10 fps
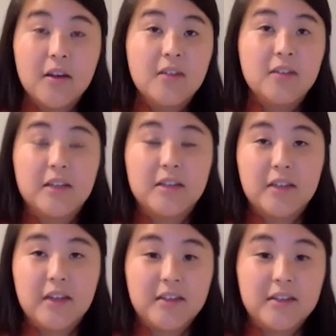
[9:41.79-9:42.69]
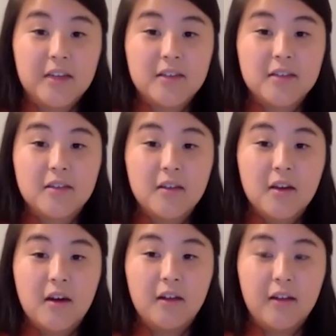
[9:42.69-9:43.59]
1996,
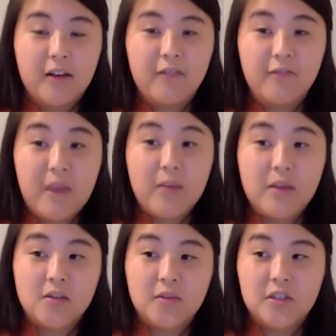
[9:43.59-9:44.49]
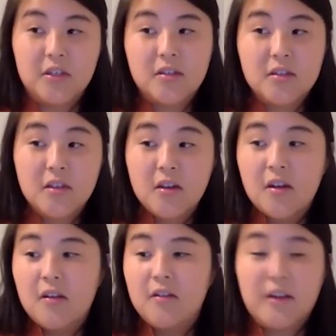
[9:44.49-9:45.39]
a lot of babies were just
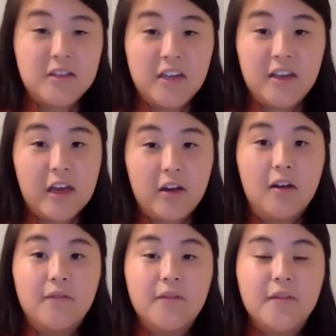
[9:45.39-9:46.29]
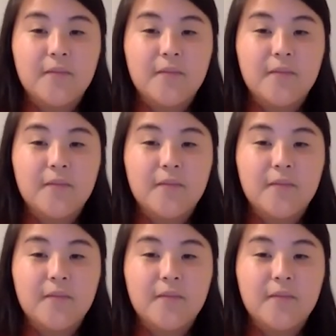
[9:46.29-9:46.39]
not taken care of.